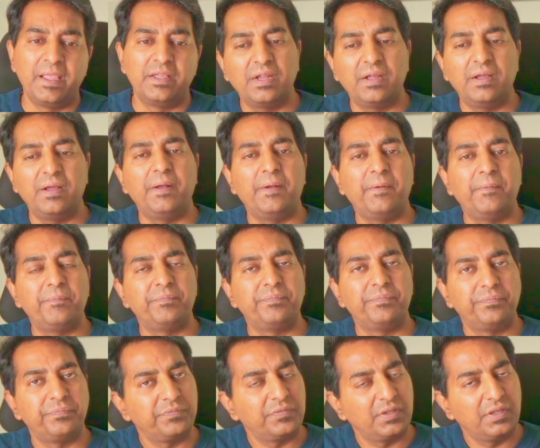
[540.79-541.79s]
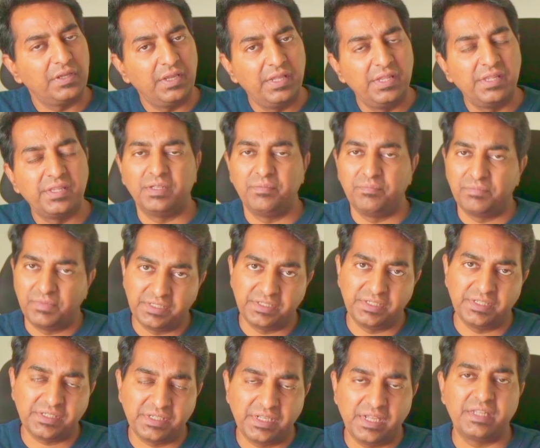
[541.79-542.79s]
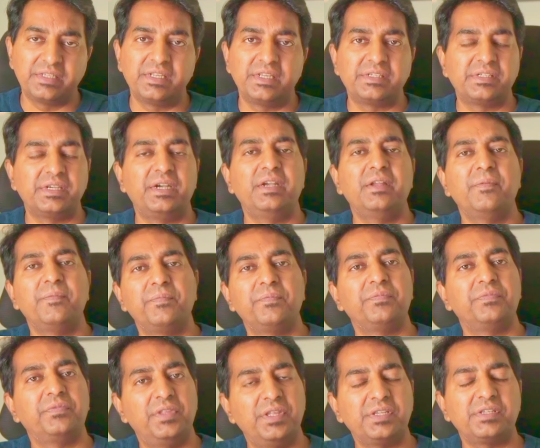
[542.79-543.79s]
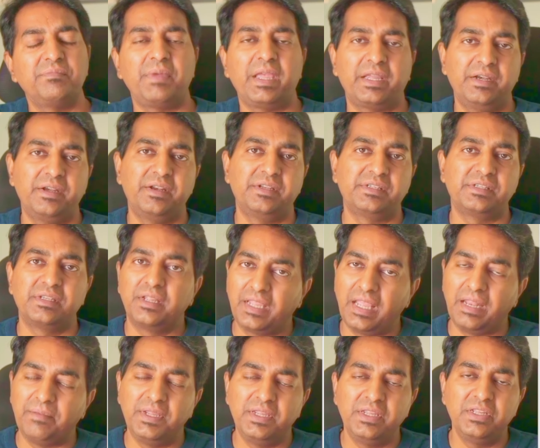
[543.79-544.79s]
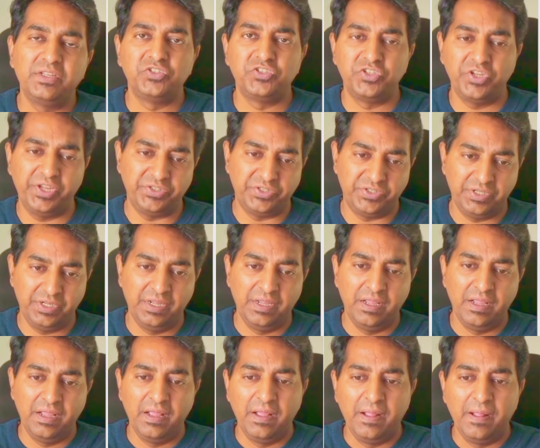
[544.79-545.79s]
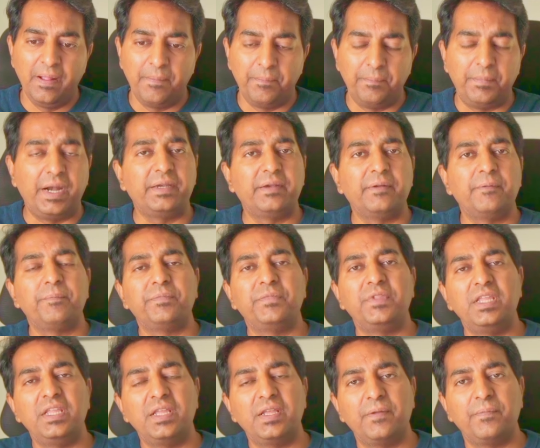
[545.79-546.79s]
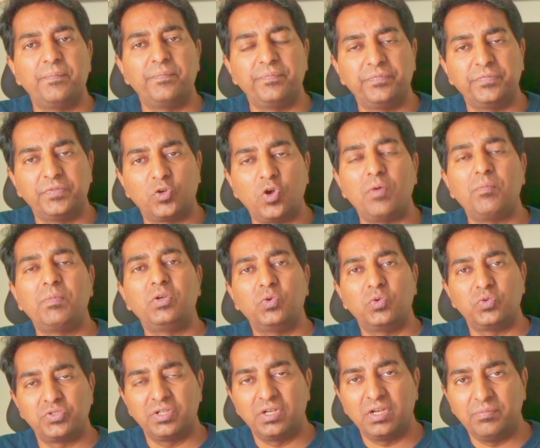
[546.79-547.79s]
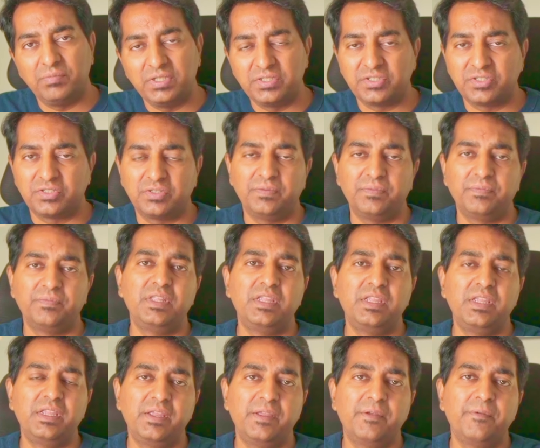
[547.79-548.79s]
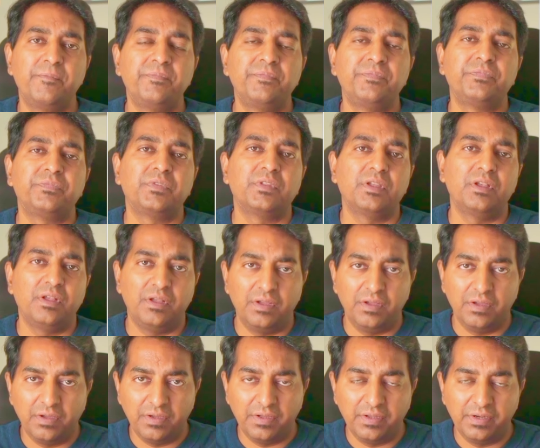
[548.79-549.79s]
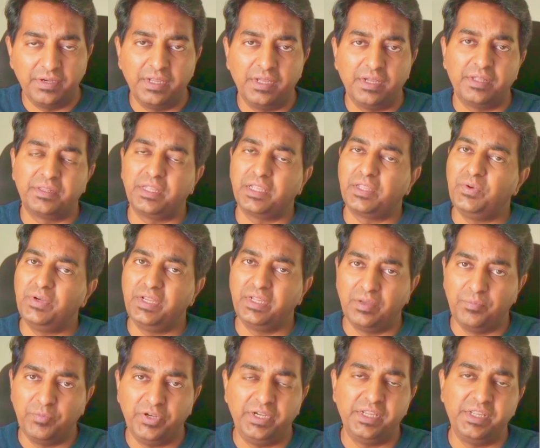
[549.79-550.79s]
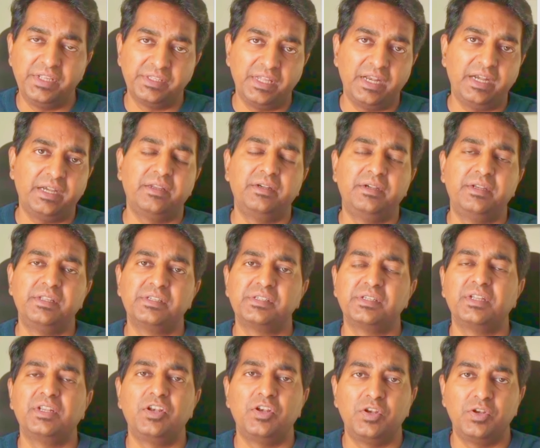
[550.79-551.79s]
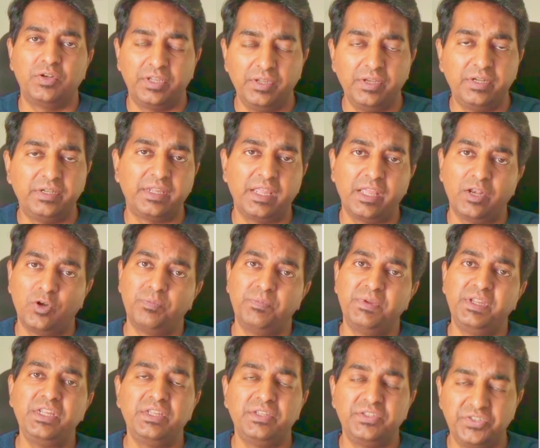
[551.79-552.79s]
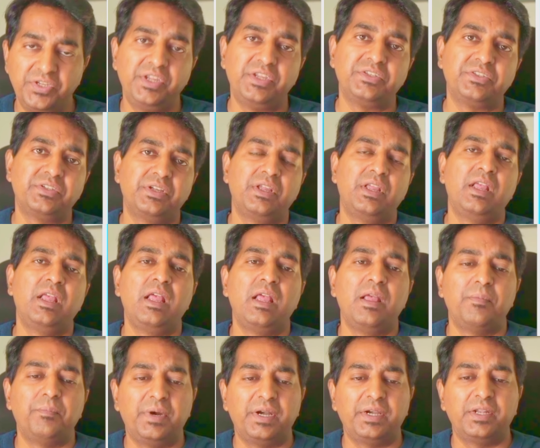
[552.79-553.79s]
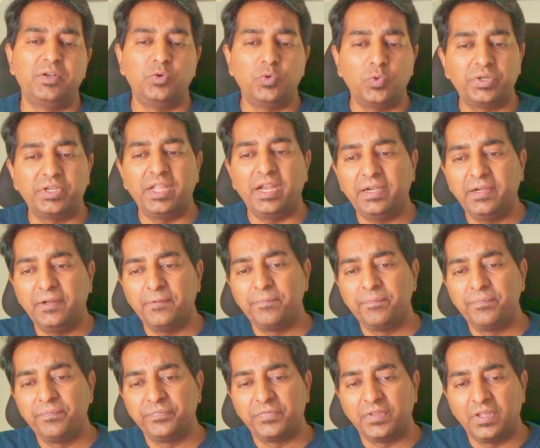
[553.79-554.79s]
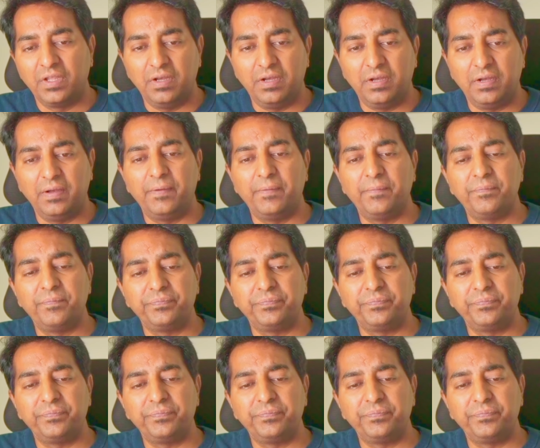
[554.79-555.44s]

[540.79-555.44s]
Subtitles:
um, in some cases, as I said, this MAC address can be changed, but the common notion amongst the security community is that it cannot be changed. But note that uh,